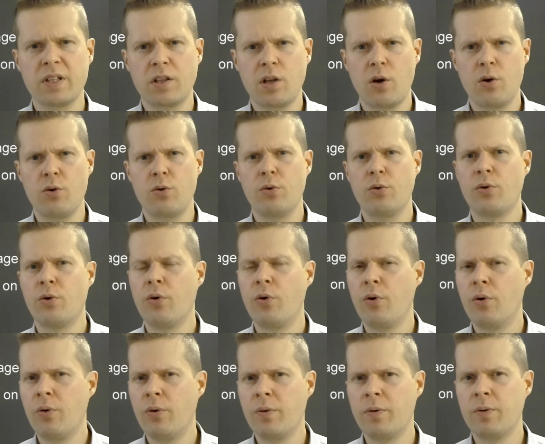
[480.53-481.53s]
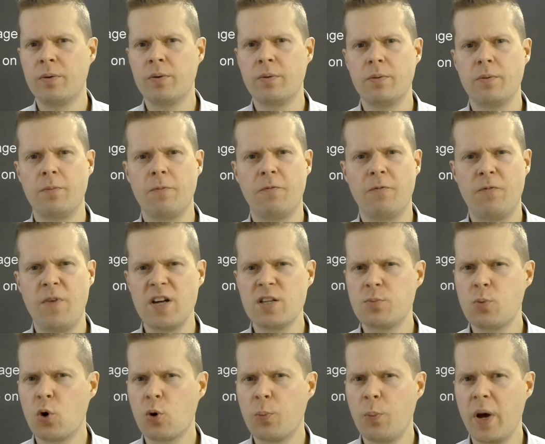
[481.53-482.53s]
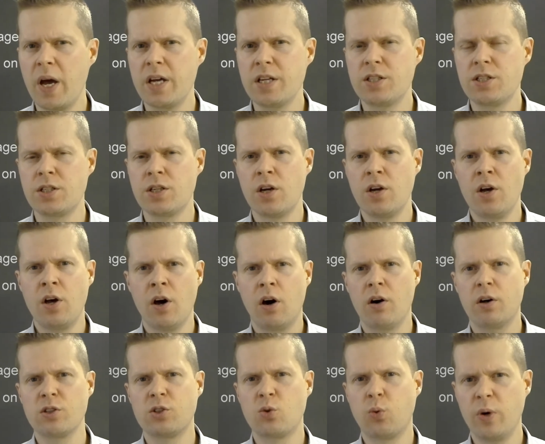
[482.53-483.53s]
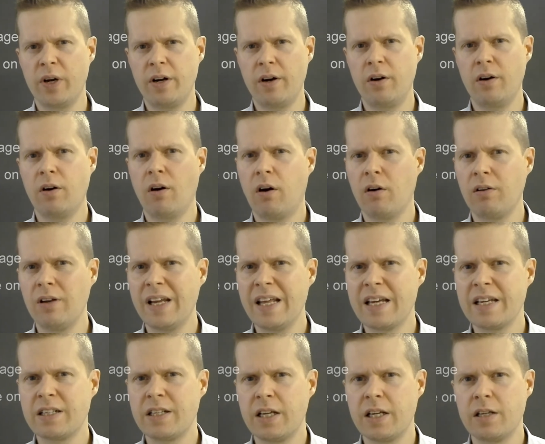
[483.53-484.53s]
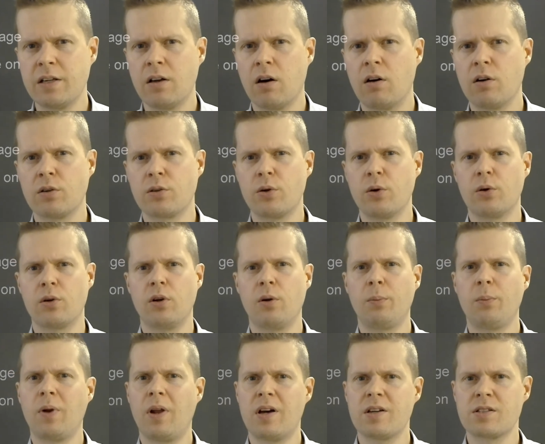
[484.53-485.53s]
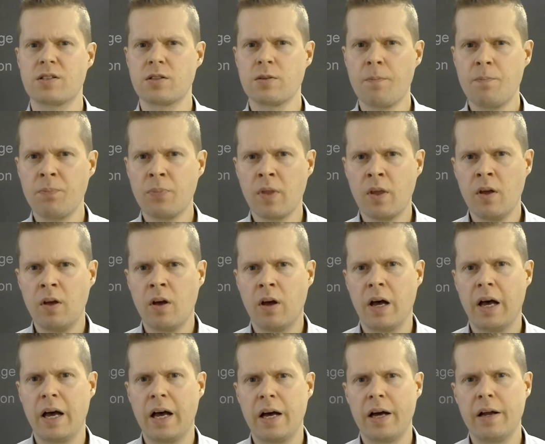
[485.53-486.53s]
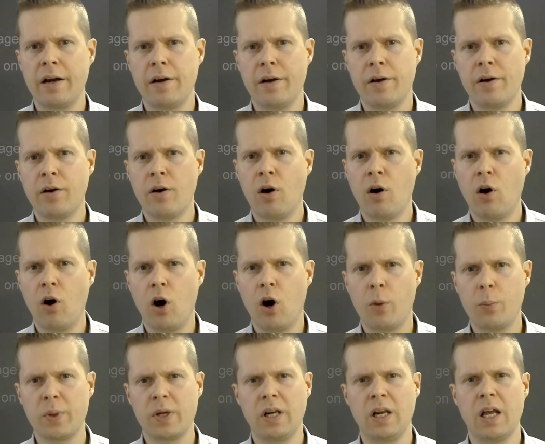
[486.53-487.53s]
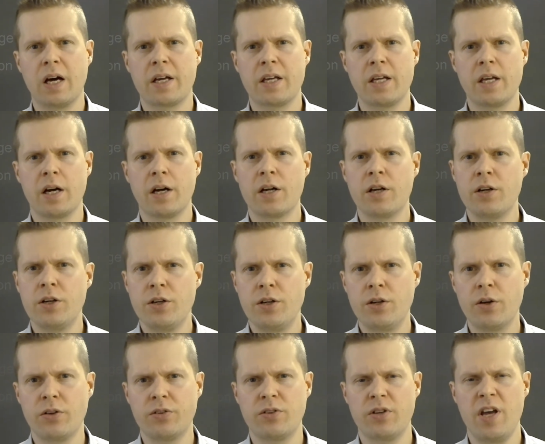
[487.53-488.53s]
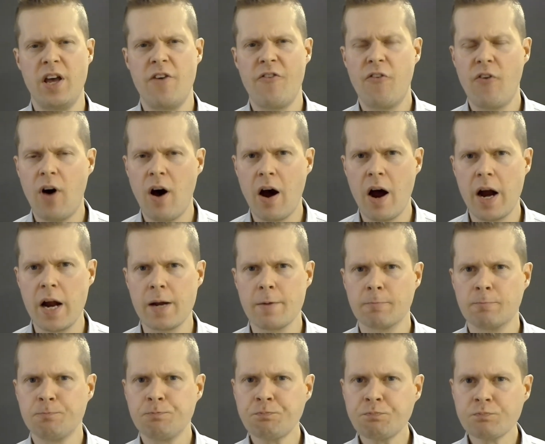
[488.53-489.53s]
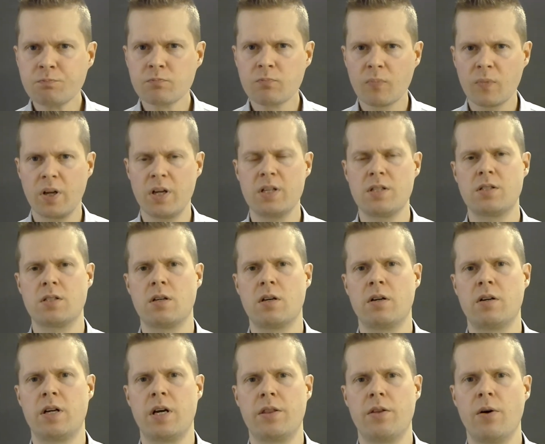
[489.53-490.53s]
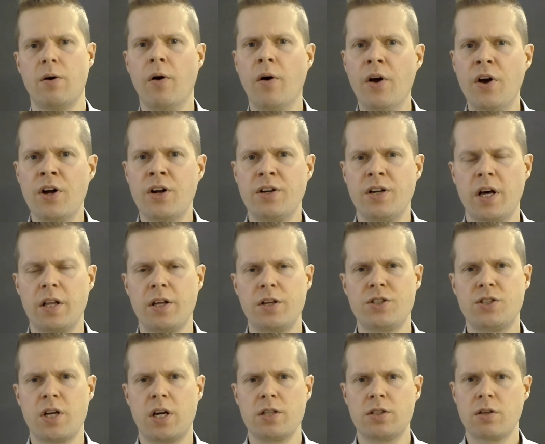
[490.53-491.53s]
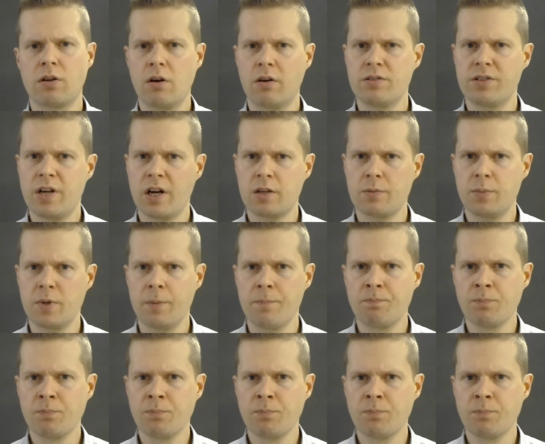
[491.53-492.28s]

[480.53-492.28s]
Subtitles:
Oy Facebook page, on Twitter, on LinkedIn, on Google+, and opilakia.fi is another chance to contact me.